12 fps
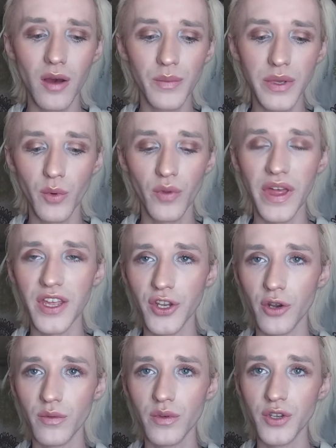People that, you
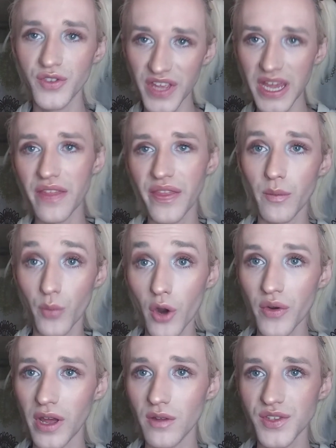know, use they and them
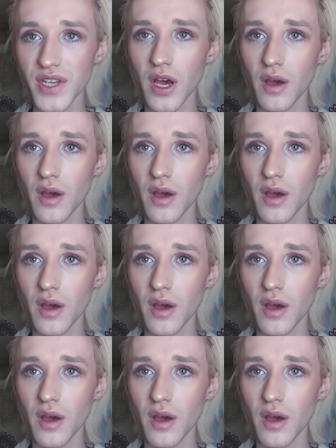pronouns.